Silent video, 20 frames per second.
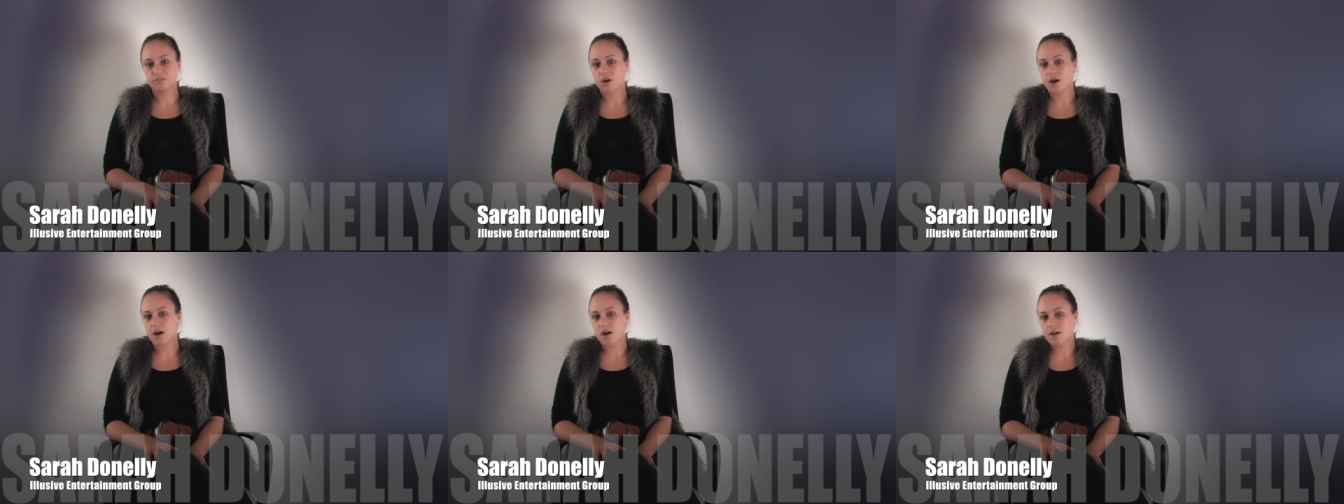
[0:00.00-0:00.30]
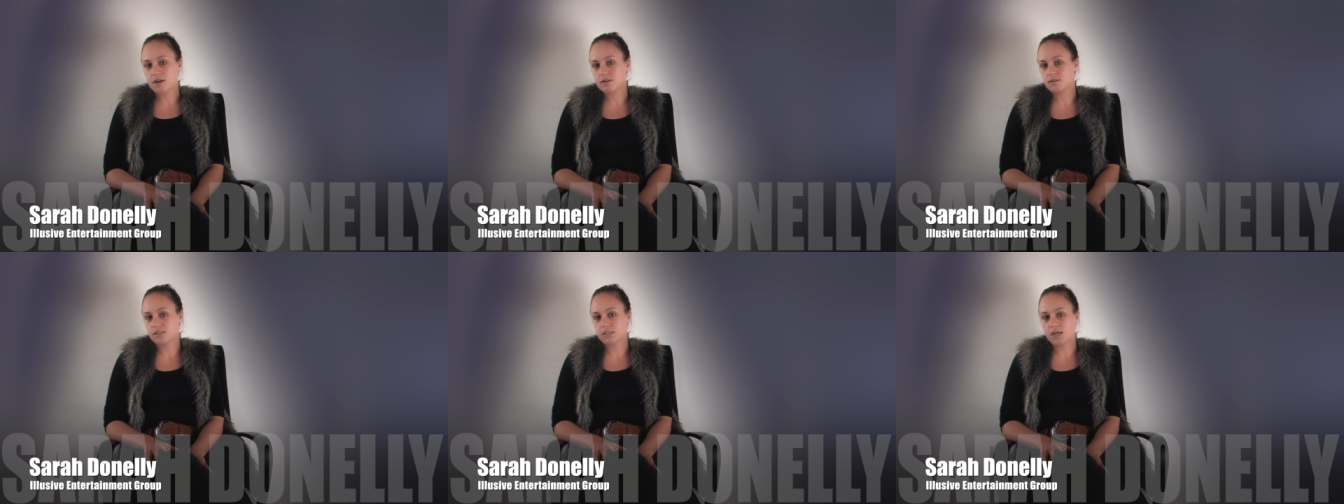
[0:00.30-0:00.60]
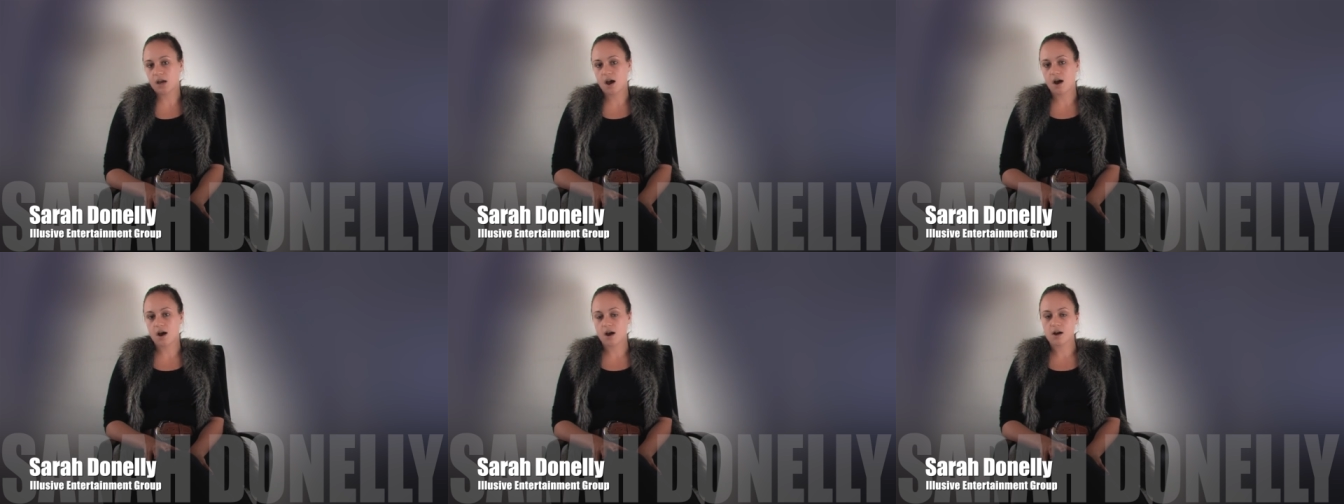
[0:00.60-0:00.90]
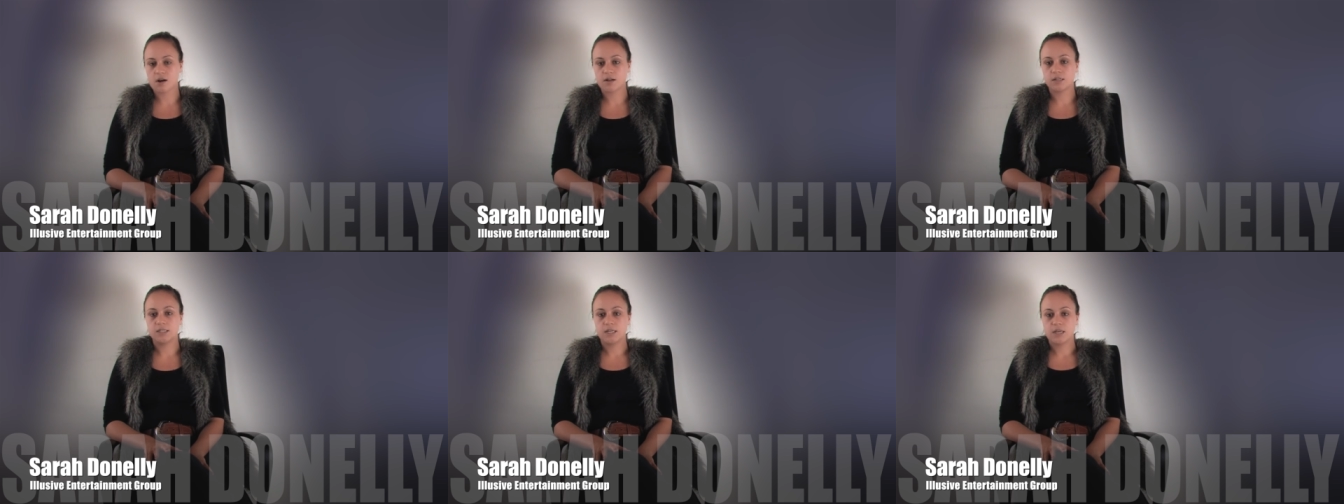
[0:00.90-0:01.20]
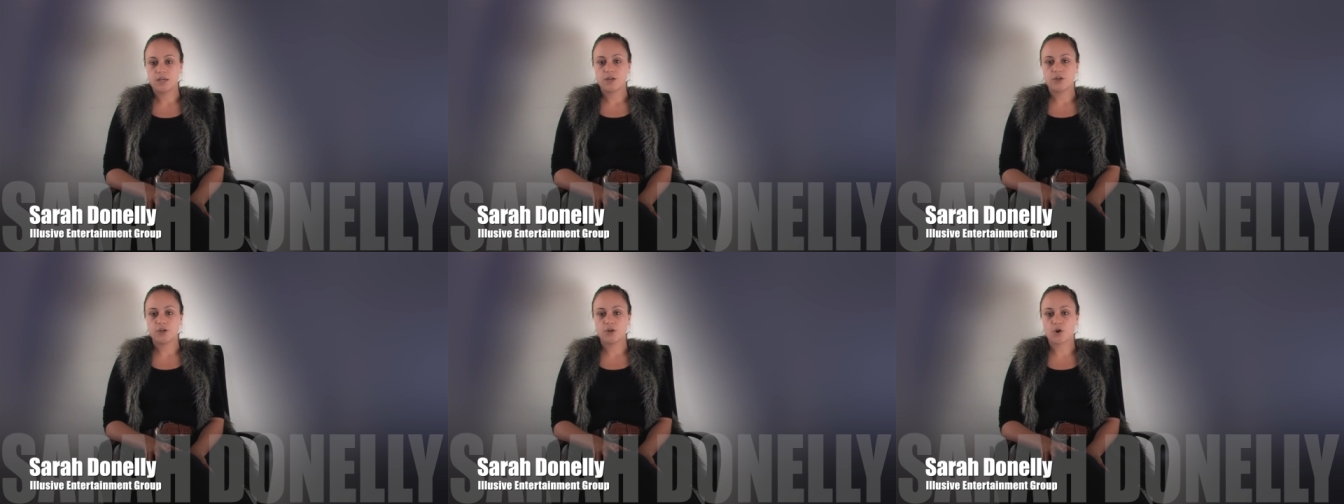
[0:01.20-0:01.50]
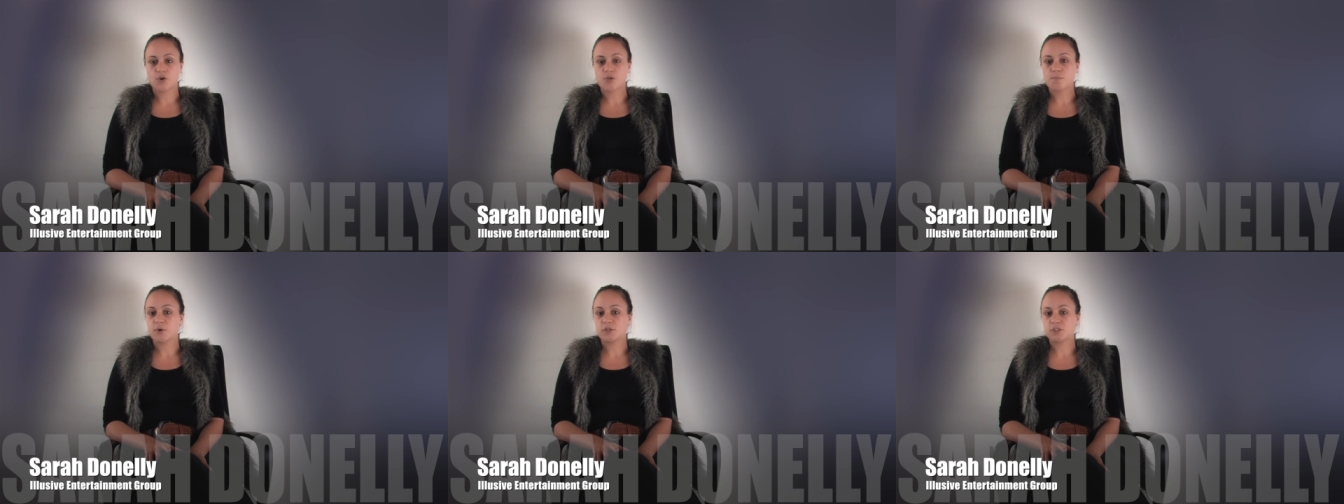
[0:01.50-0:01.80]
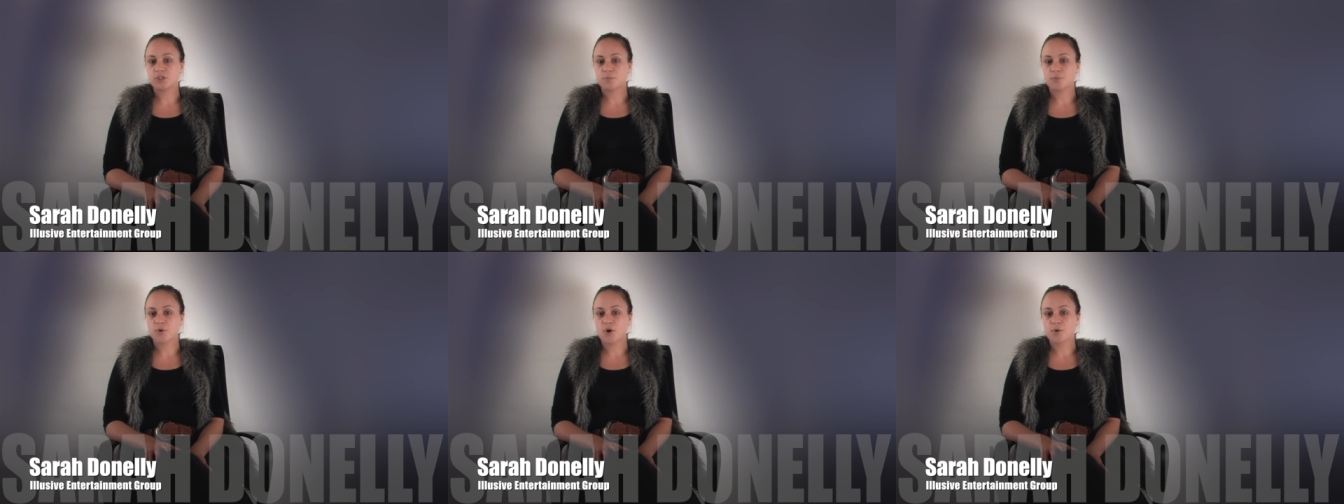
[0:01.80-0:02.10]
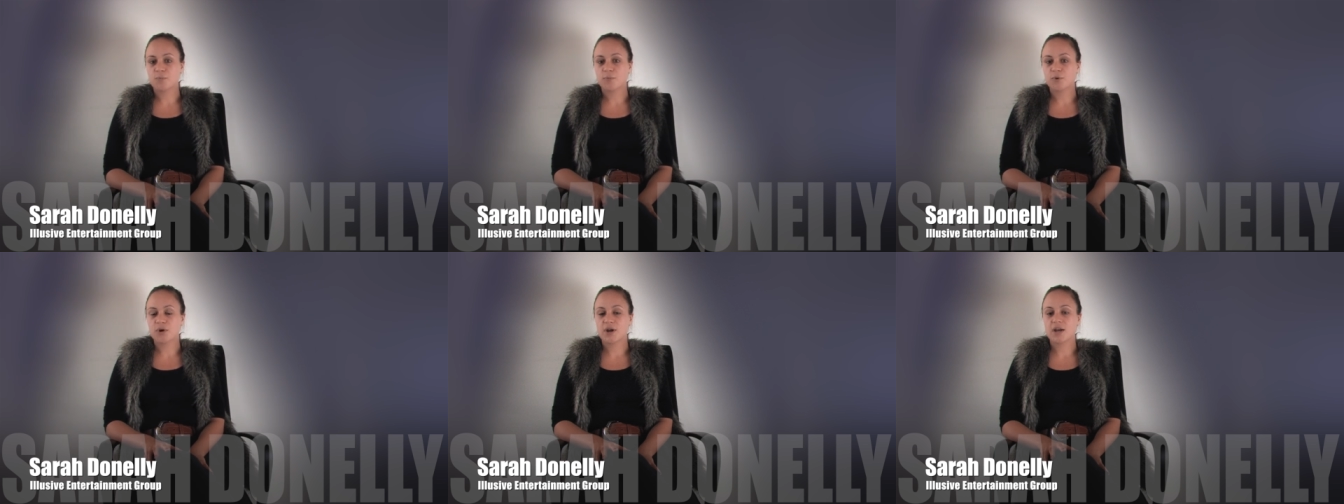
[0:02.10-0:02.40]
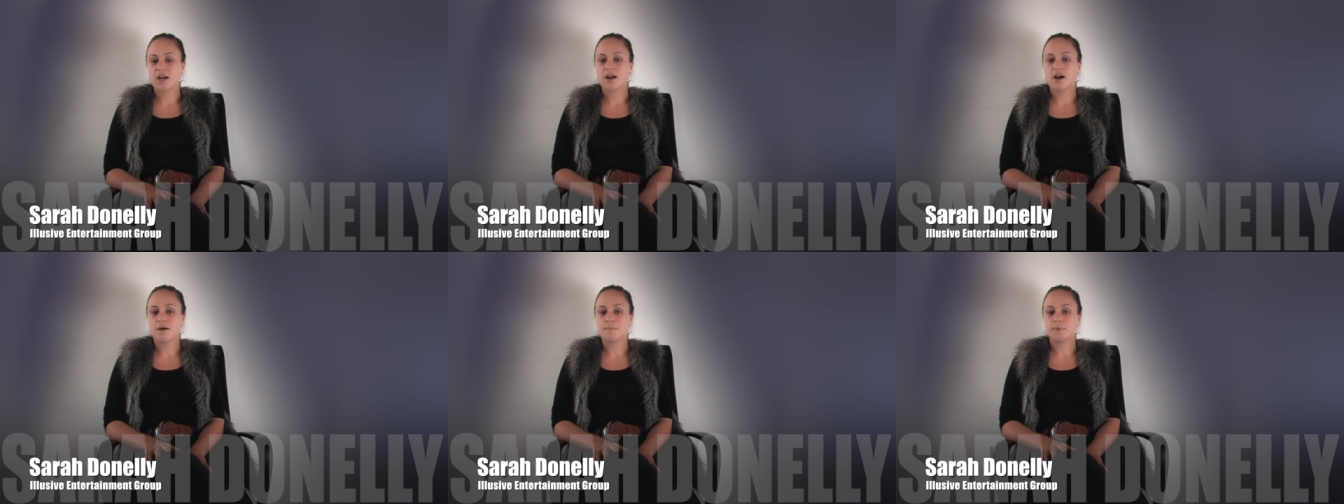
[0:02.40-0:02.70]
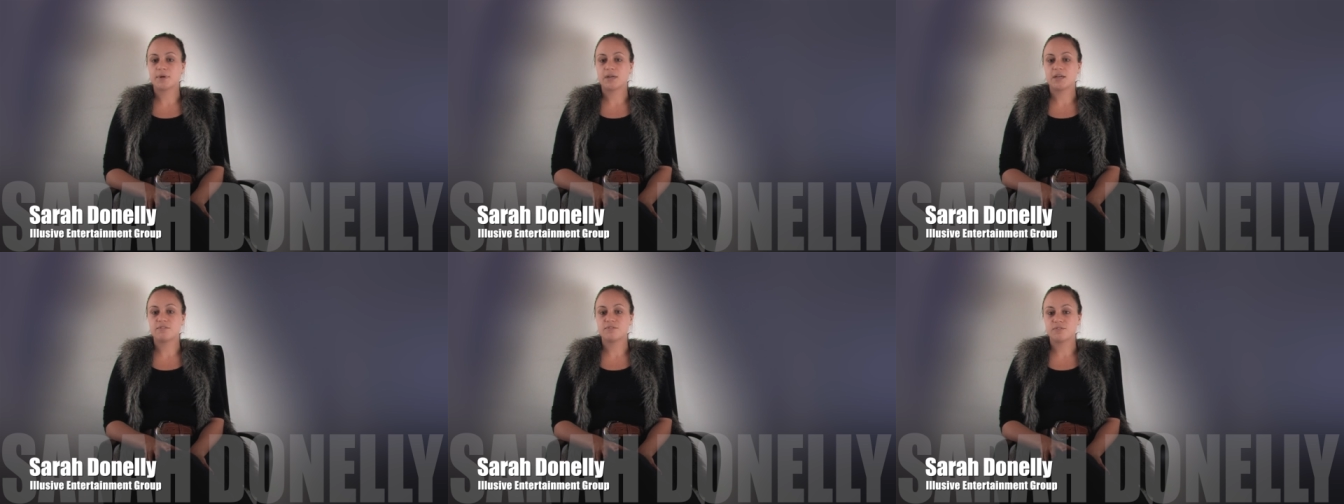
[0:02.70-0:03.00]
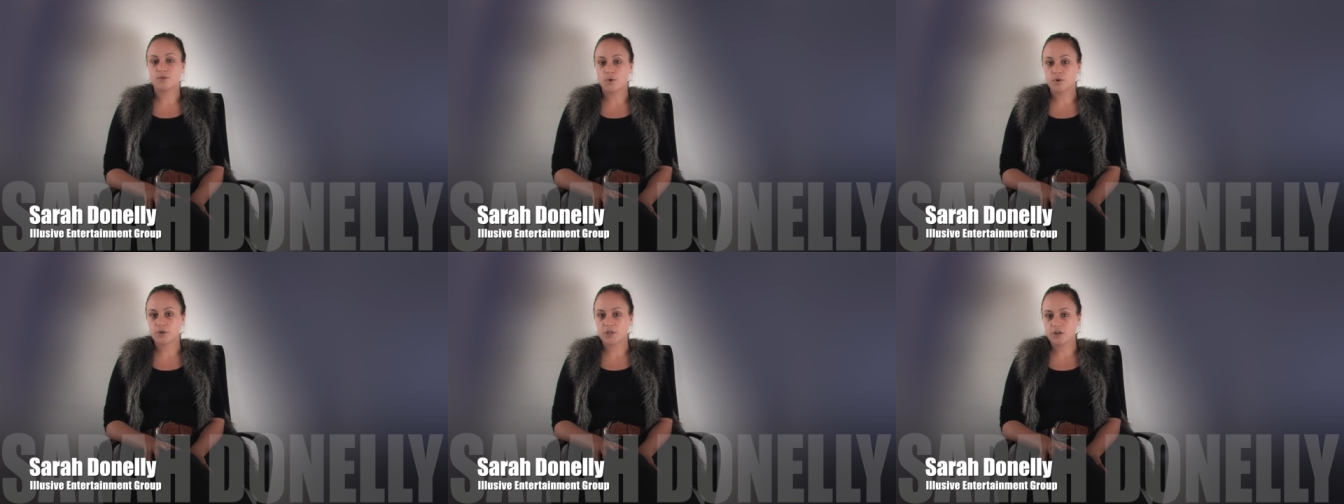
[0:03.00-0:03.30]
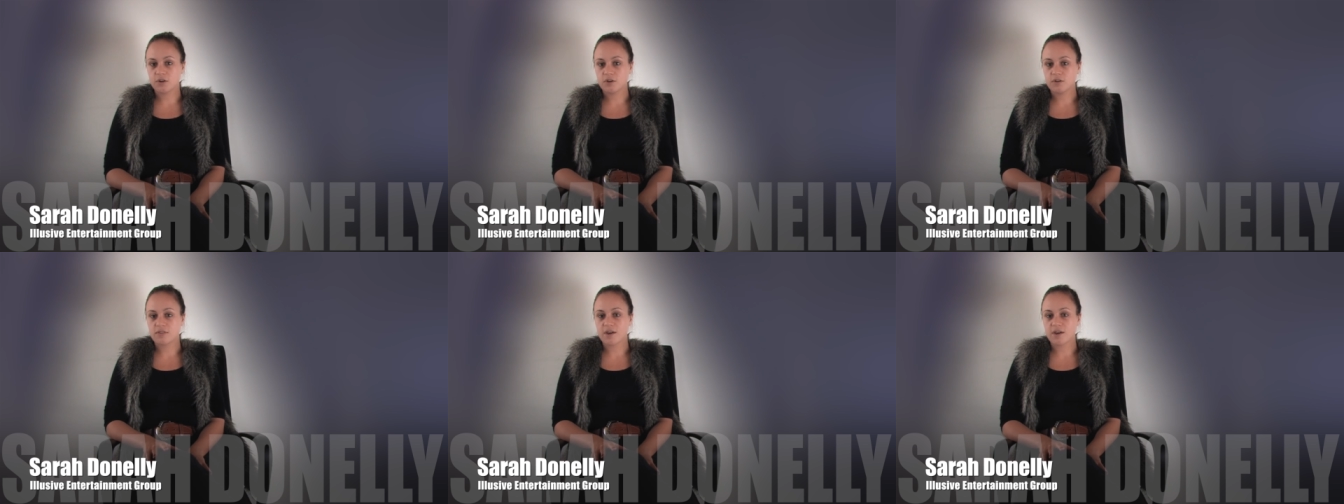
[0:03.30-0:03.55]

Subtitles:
find the most appropriate company for you.